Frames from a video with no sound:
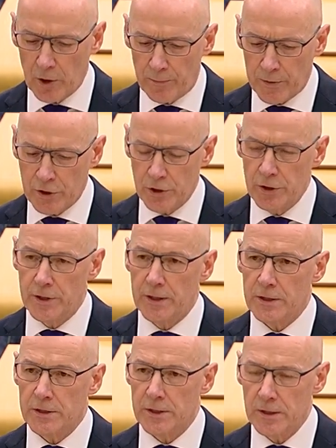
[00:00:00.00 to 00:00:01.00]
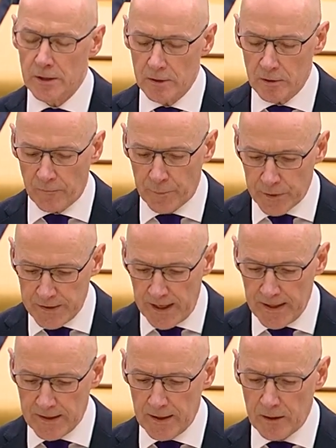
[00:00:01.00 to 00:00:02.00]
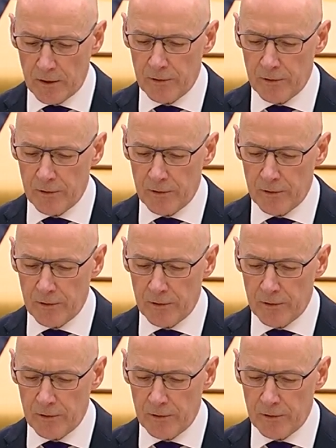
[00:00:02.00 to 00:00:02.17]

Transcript: opportunities, of protecting our